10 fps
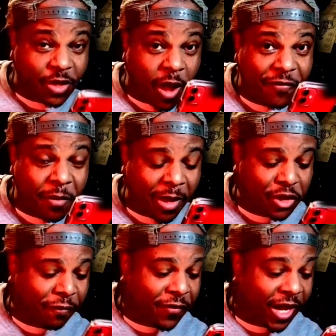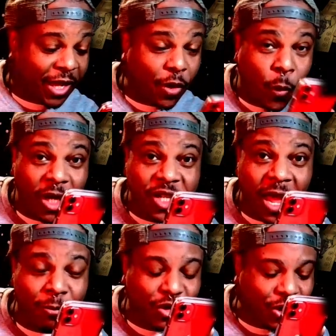this offer makes you feel like your wish
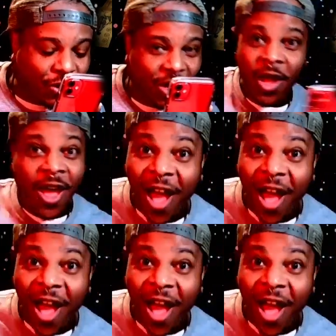came true.